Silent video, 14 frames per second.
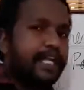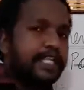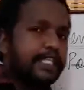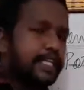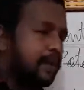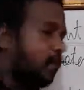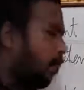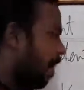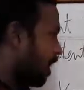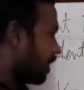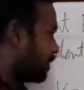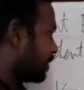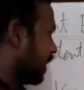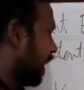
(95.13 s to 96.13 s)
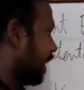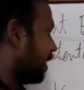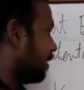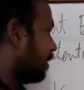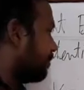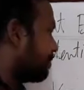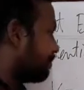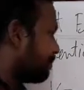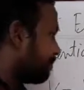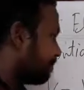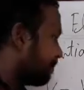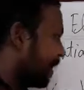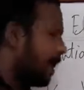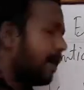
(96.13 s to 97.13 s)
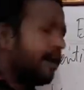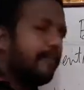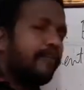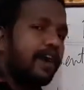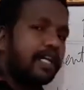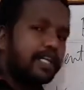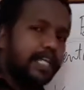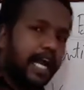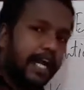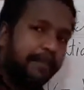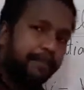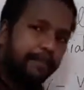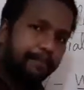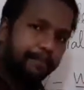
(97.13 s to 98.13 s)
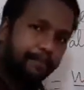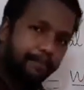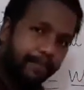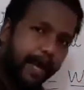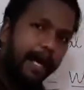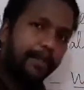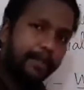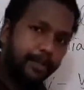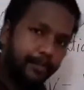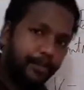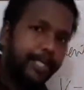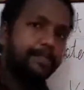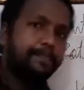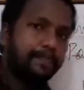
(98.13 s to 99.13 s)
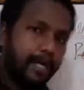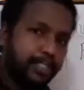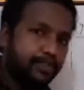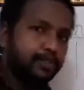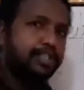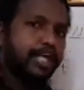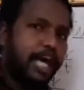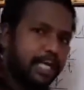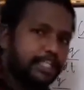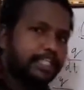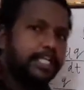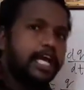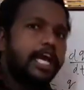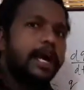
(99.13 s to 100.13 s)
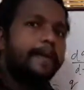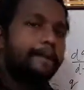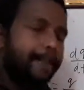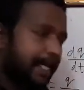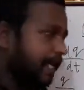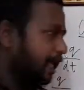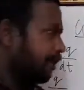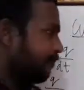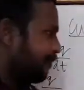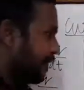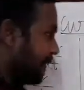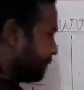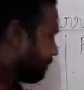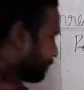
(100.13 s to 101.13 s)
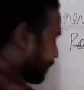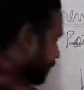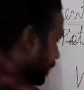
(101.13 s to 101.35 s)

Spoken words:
as a work done per unit positive charge, bringing from